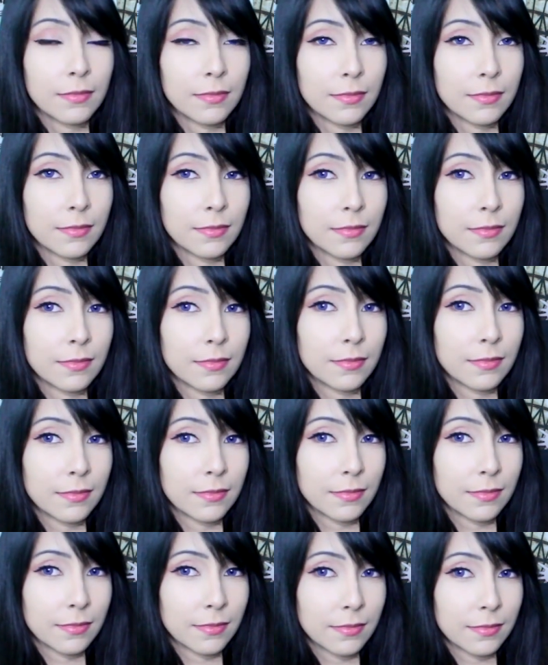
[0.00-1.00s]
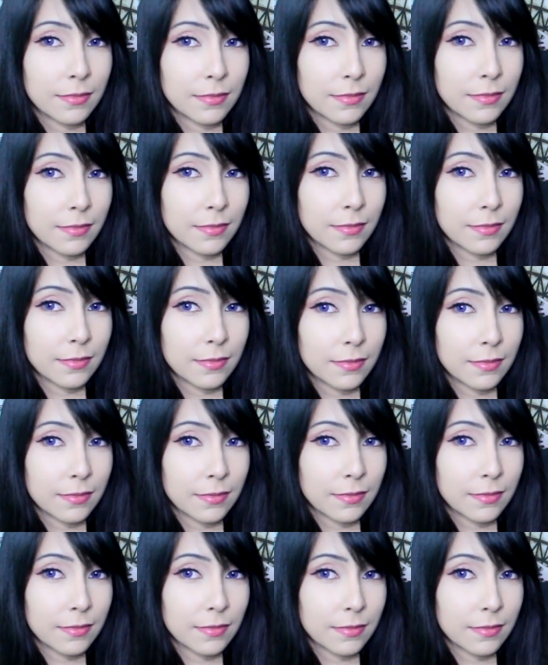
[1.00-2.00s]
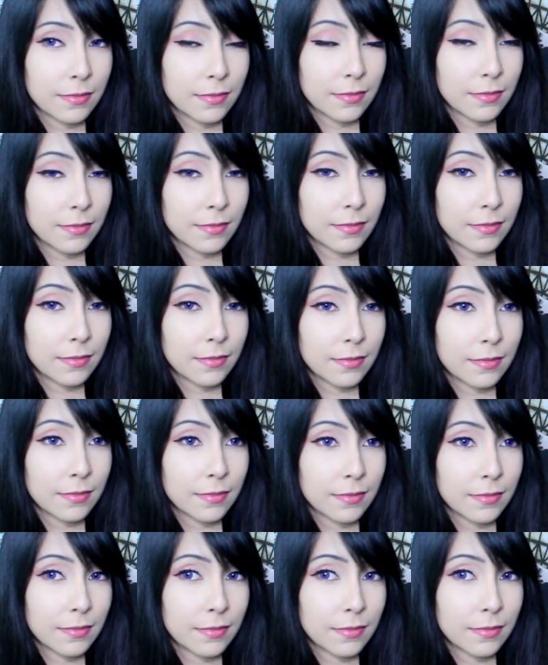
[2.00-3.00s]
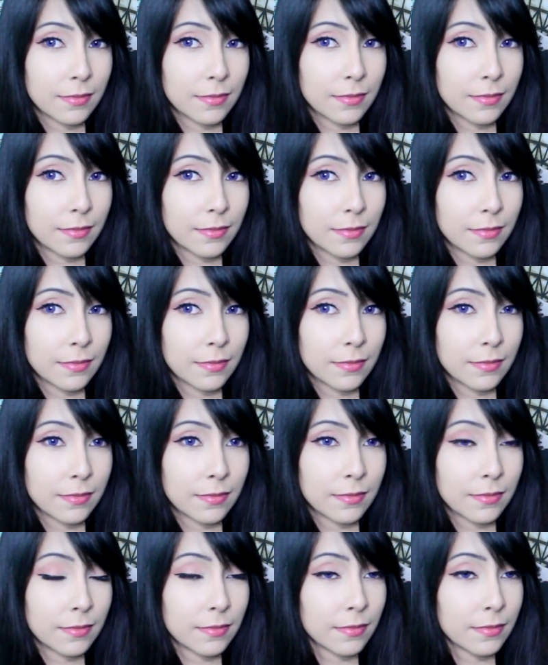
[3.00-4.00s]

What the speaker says: (not speaking)